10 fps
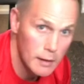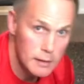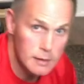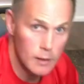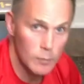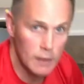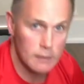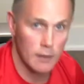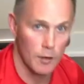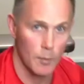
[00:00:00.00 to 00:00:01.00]
Same thing,
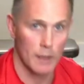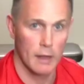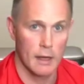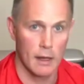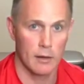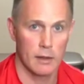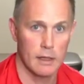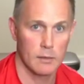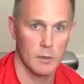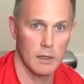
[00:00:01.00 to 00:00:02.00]
so I've got my leg
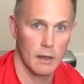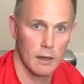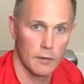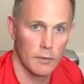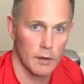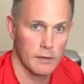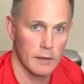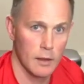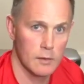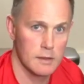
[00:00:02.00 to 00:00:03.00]
underneath me. I'm going to feel it
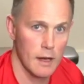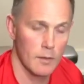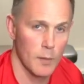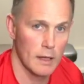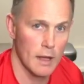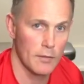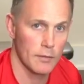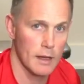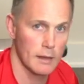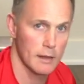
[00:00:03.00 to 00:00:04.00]
on the outside of my left
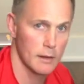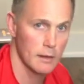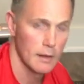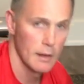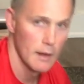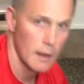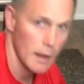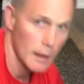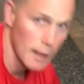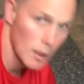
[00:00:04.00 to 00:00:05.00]
leg here,
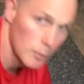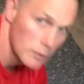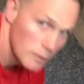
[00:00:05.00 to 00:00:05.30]
and elbows